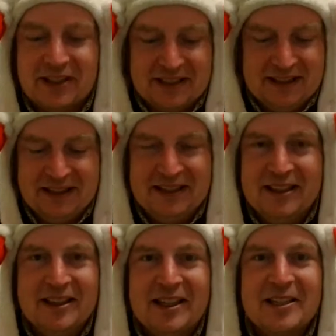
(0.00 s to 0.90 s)
like,
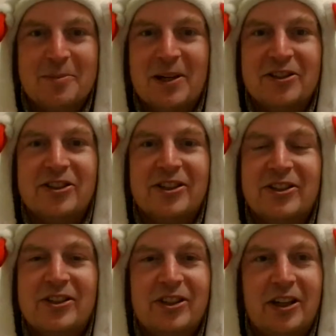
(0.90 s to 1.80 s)
this makes
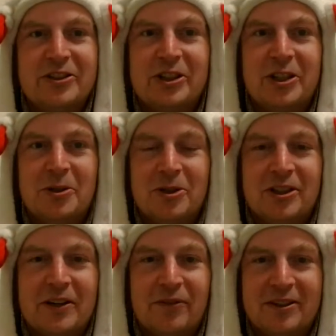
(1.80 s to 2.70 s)
just such a huge
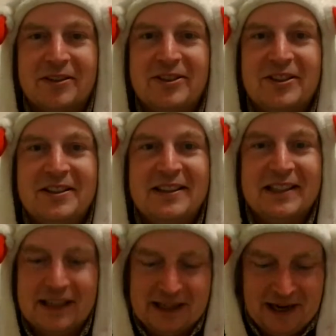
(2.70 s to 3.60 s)
difference
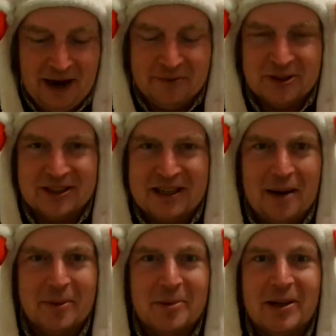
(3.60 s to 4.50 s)
that I was like,
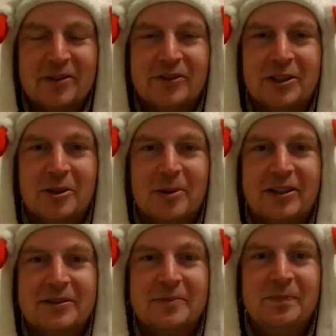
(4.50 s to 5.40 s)
I'm going to make a video
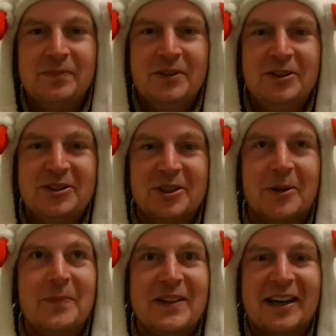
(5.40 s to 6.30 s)
about it.
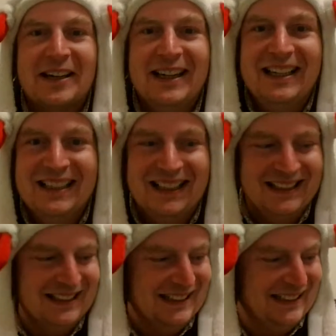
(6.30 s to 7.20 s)
So, yeah.
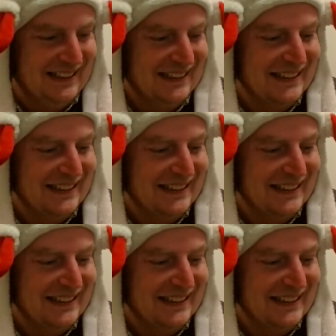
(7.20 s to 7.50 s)
And